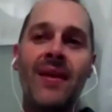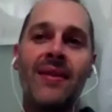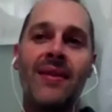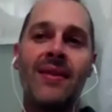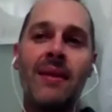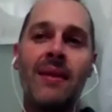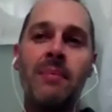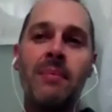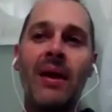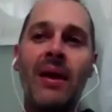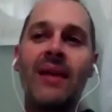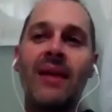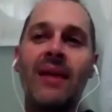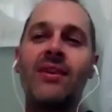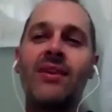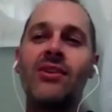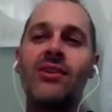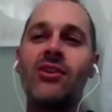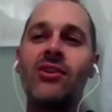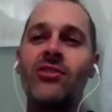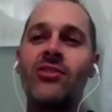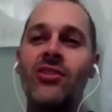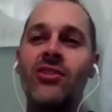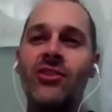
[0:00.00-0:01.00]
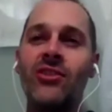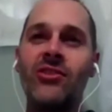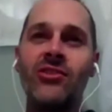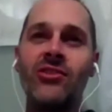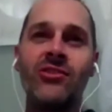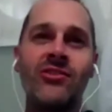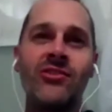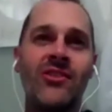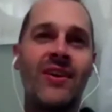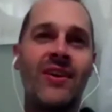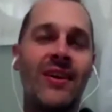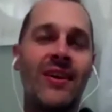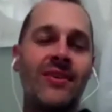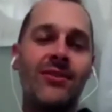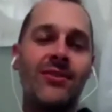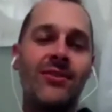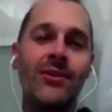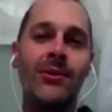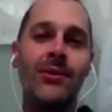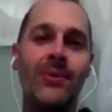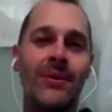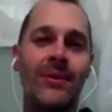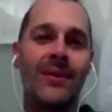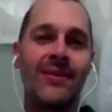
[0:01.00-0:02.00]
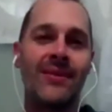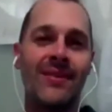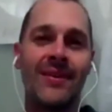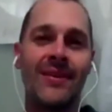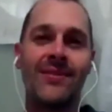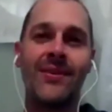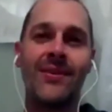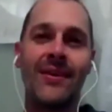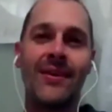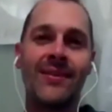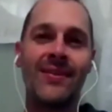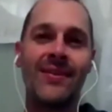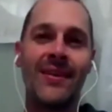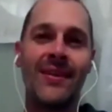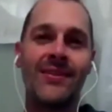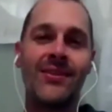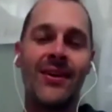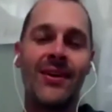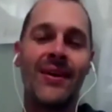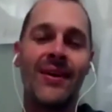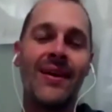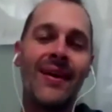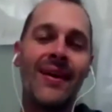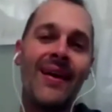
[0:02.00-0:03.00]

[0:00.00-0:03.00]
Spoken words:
they make the decisions they do, etc., etc.